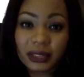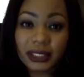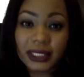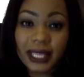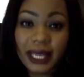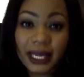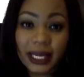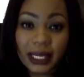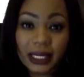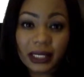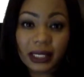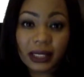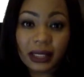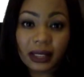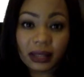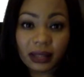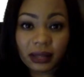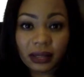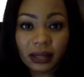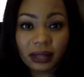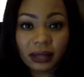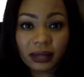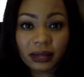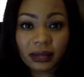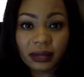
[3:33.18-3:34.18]

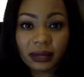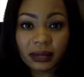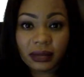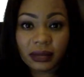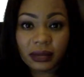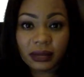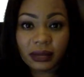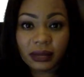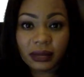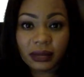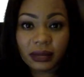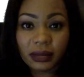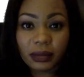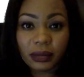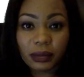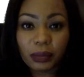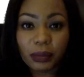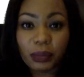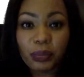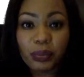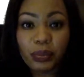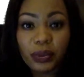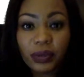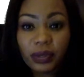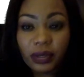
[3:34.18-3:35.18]
technically
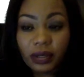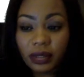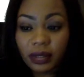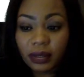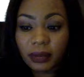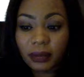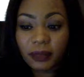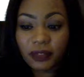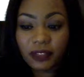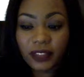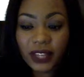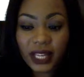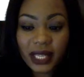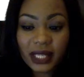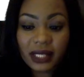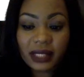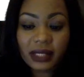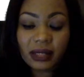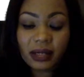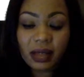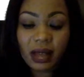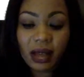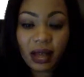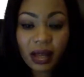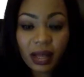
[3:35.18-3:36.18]

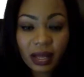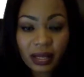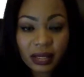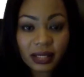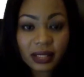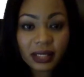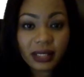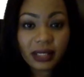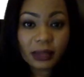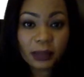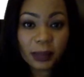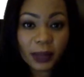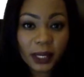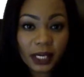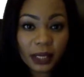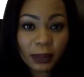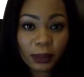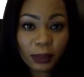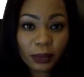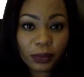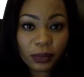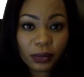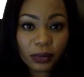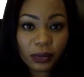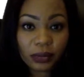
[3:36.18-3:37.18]
prevents us as
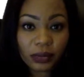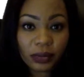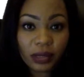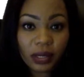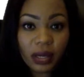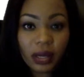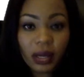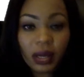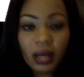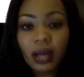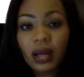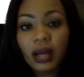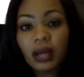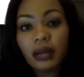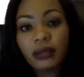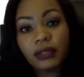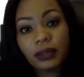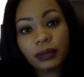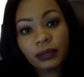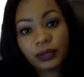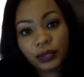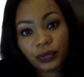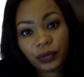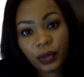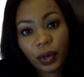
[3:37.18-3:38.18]
people
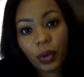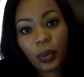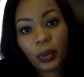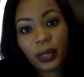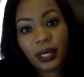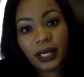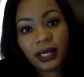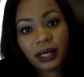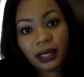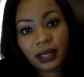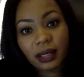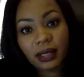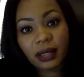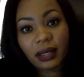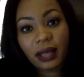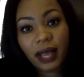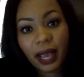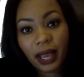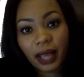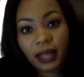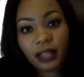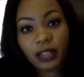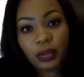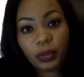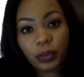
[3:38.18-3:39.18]
from growing
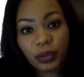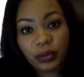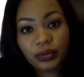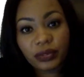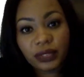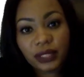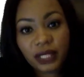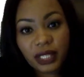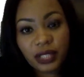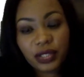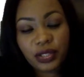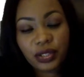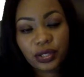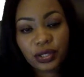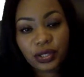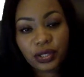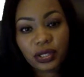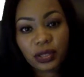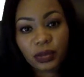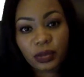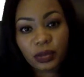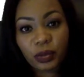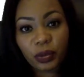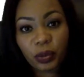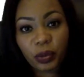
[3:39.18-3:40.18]
adequate
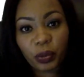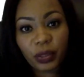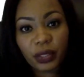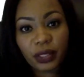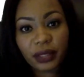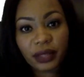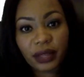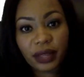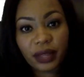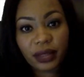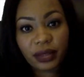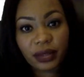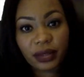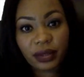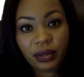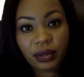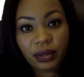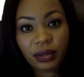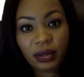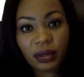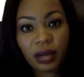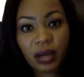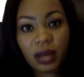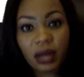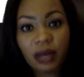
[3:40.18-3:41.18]
relationships with one
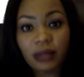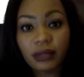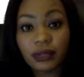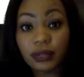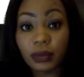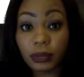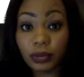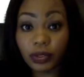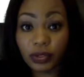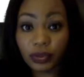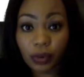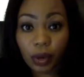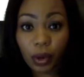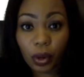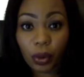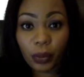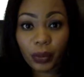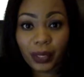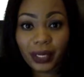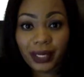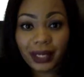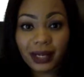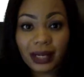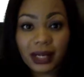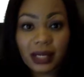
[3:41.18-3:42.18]
another, from
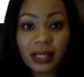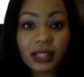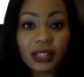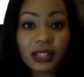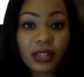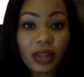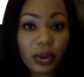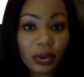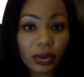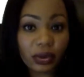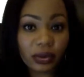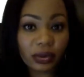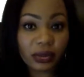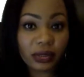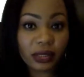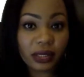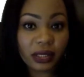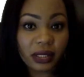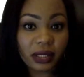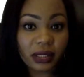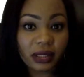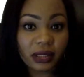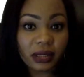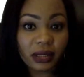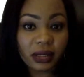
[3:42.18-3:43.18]
growing
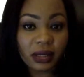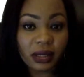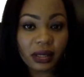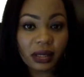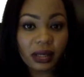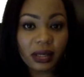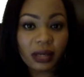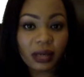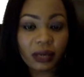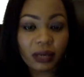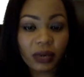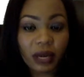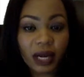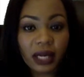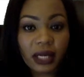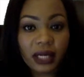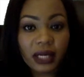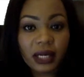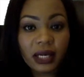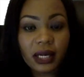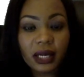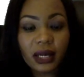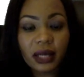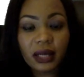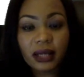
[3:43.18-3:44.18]
internally,
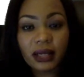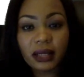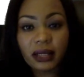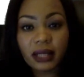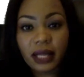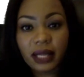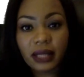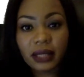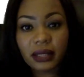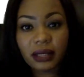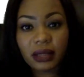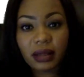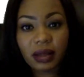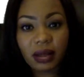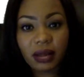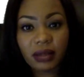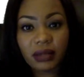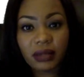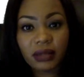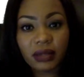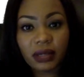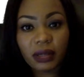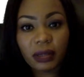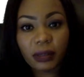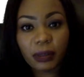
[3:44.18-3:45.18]
right? Connecting all
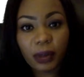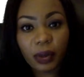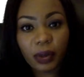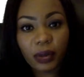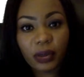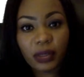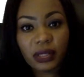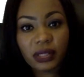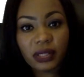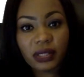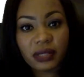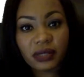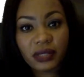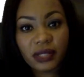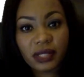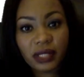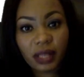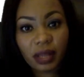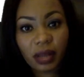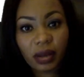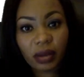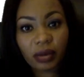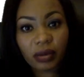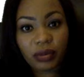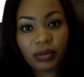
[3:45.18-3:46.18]
of the components of
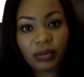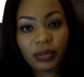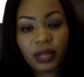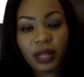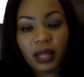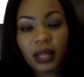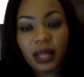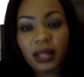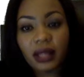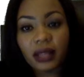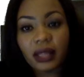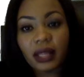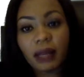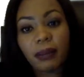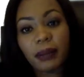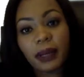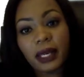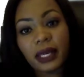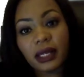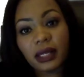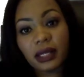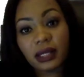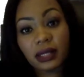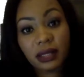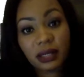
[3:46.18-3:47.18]
self that
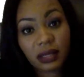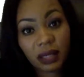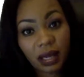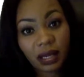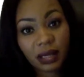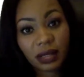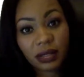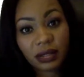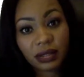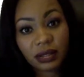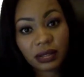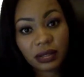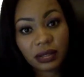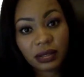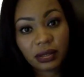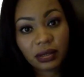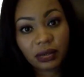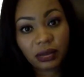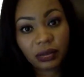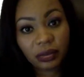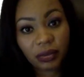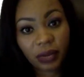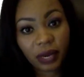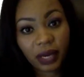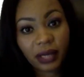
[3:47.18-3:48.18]
make us us,
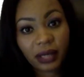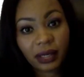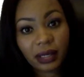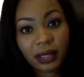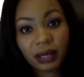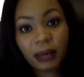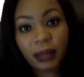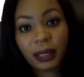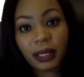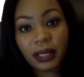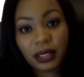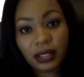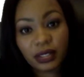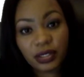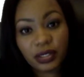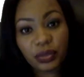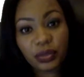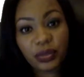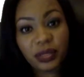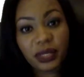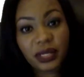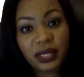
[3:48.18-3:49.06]
right? And make us